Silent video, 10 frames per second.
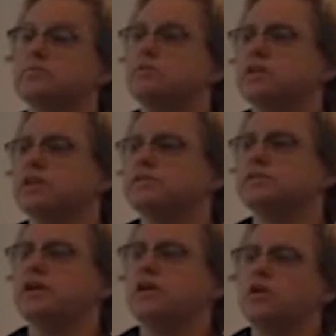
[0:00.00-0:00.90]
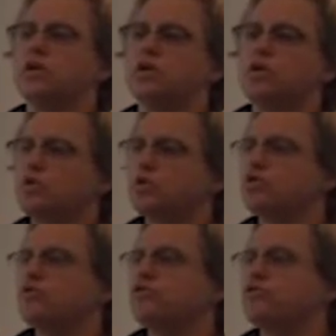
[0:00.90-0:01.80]
communities
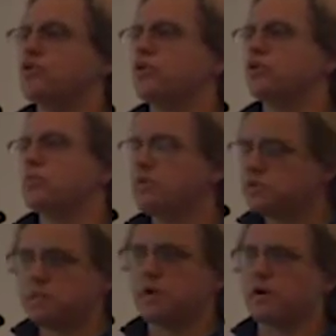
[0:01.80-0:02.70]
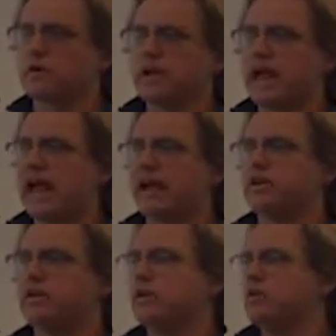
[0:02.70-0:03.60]
who, for the most part,
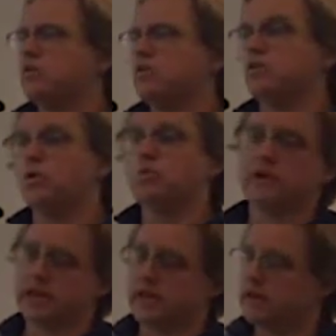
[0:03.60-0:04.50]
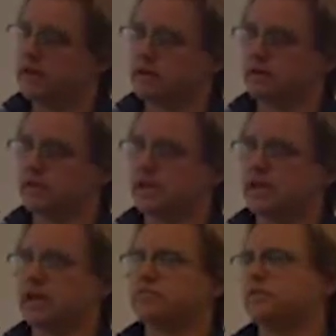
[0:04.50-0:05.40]
had nobody
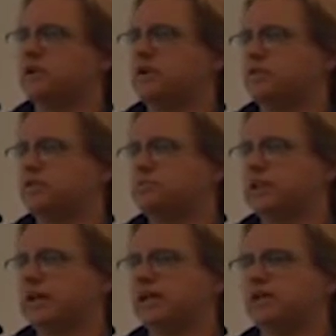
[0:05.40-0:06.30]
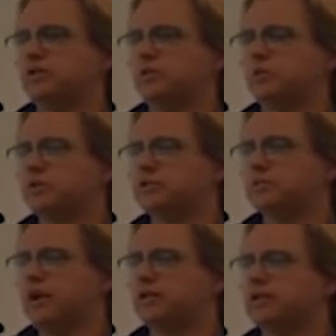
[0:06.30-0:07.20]
looking after heritage planning in their
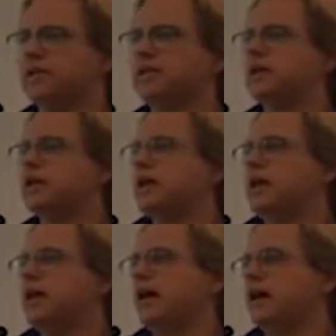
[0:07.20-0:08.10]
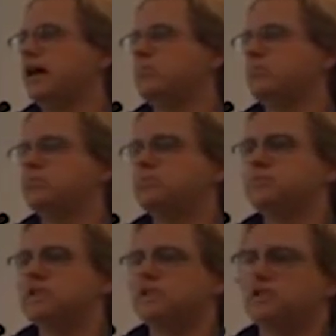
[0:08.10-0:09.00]
municipality,
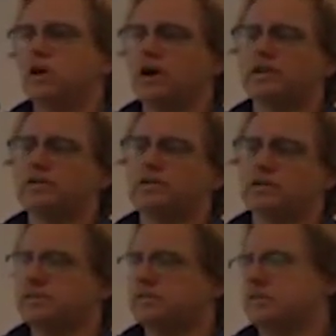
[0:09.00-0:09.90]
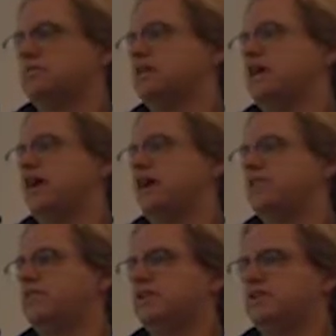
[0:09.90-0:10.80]
did not necessarily
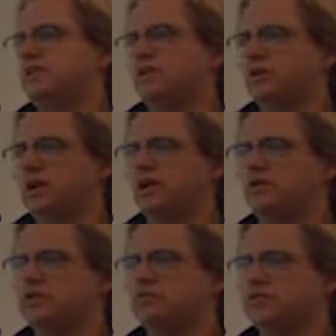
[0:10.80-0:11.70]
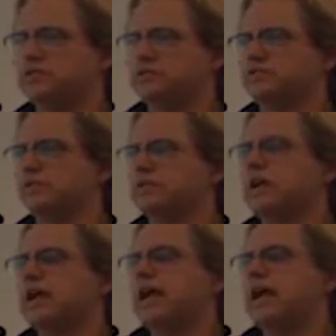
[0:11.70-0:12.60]
have anything on a heritage register.
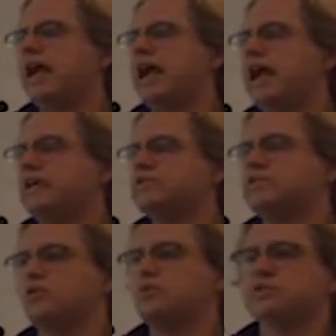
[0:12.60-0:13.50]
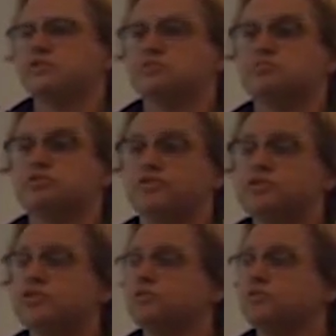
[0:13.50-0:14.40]
And so it was this
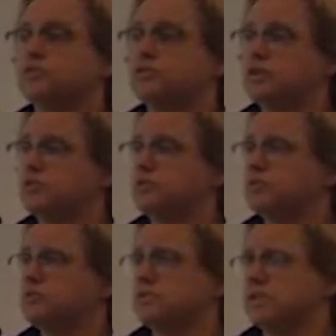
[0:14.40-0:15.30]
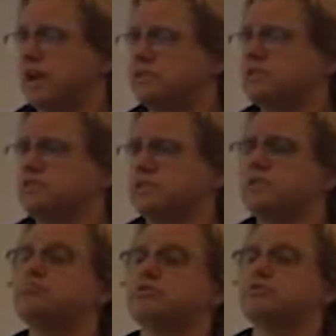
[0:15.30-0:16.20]
provincial review which was
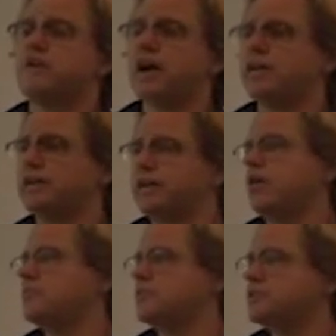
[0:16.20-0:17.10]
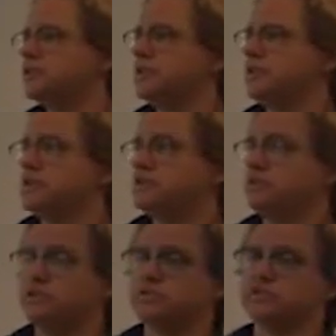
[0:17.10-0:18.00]
actually providing the opportunity to
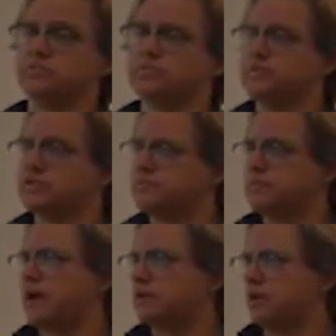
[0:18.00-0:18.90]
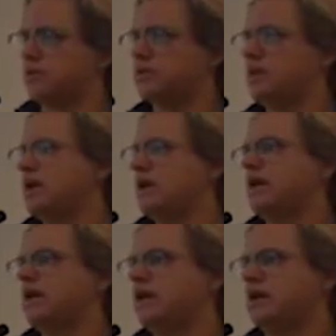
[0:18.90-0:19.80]
do some of this background
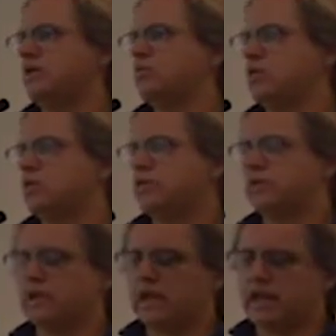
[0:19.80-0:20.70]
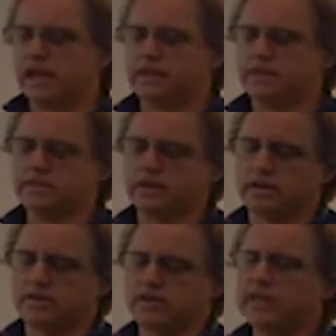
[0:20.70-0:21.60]
work and
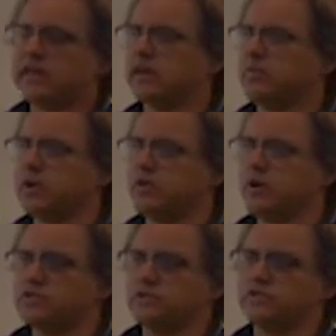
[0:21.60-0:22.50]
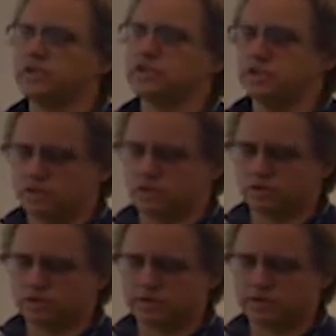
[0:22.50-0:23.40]
thinking about conservation in
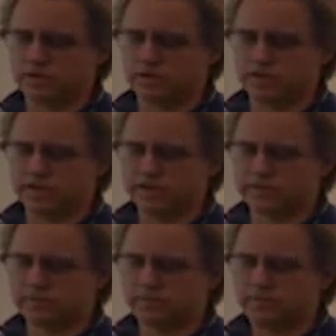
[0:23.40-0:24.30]
local communities.